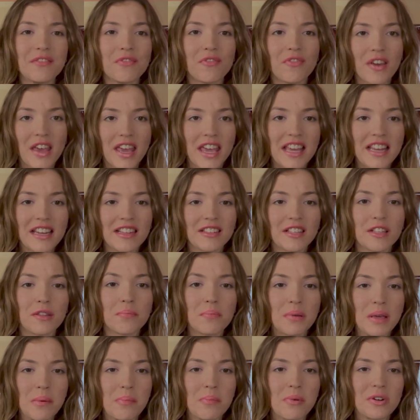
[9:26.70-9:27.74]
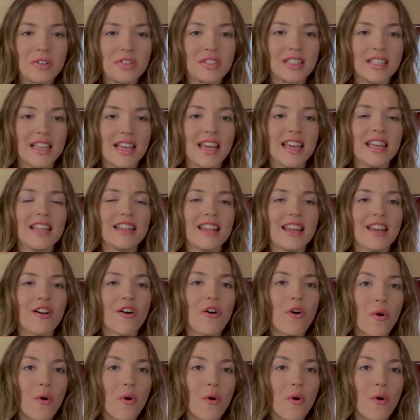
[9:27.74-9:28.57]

vain that people say they